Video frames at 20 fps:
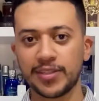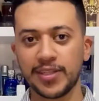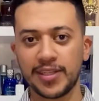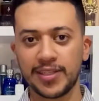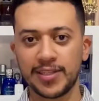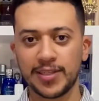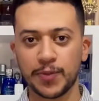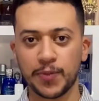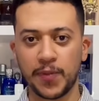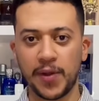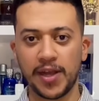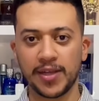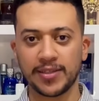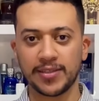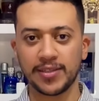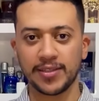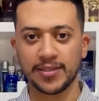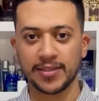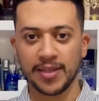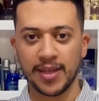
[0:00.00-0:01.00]
these
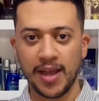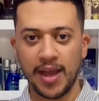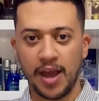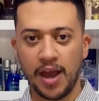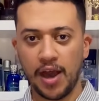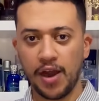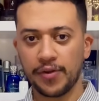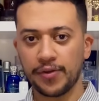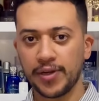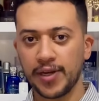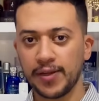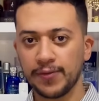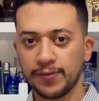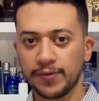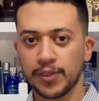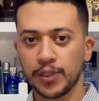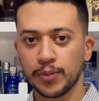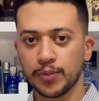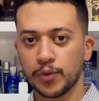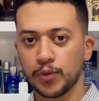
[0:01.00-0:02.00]
spices are
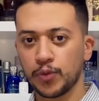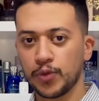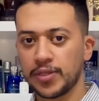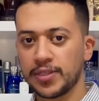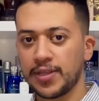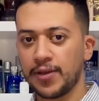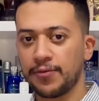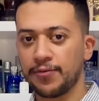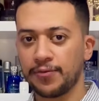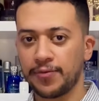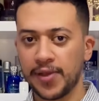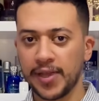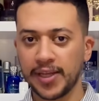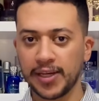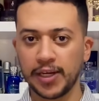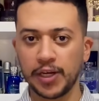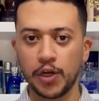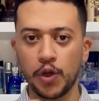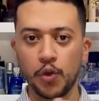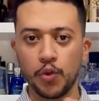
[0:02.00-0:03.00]
enveloped with a fig
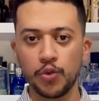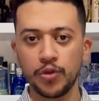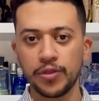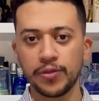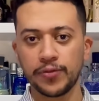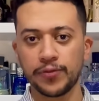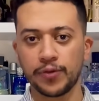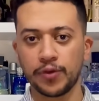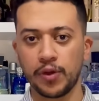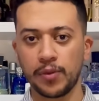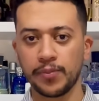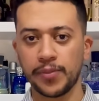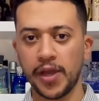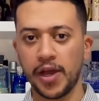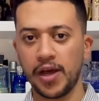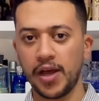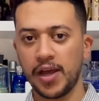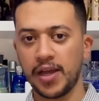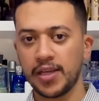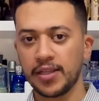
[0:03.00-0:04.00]
note from
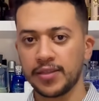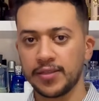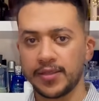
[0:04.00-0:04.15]
behind.